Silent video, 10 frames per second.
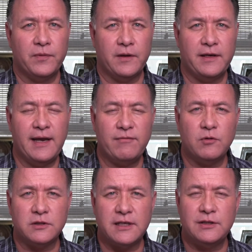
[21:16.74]
the devil
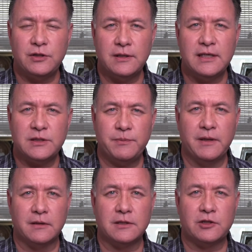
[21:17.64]
will send you an
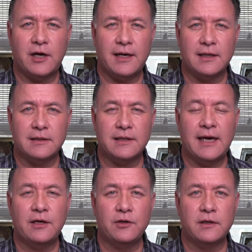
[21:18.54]
Ishmael to try to
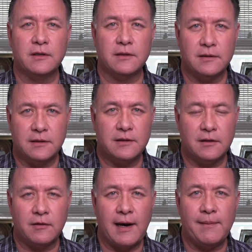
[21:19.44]
get you to
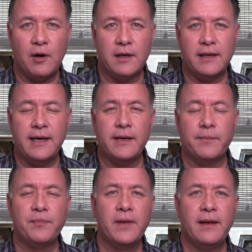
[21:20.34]
grab onto
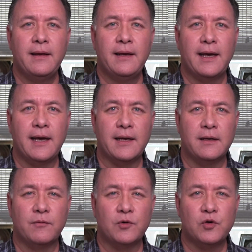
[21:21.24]
him
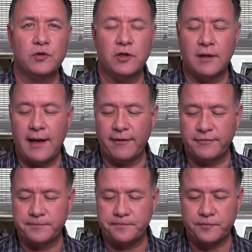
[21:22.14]
and ruin your
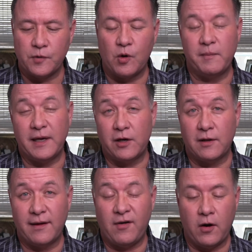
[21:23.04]
life or make your
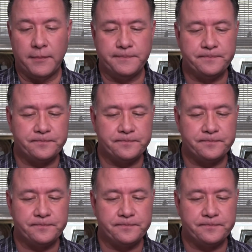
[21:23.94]
life hard.